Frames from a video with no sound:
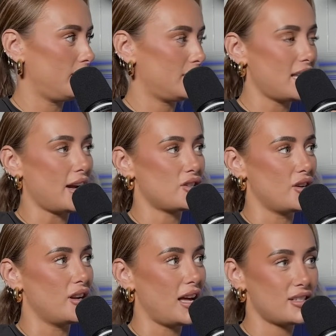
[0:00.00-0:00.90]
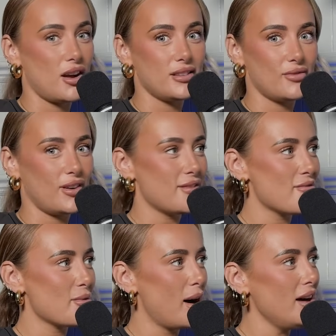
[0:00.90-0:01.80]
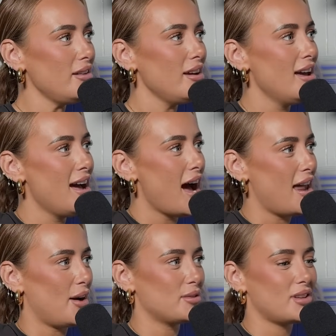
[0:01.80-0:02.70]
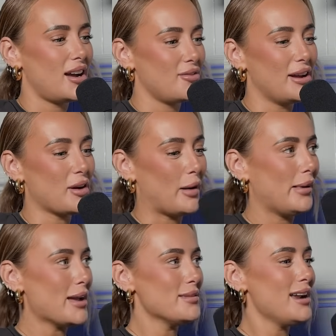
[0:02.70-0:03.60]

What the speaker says: section and dance in front of everyone? And I was you ain't got to pay me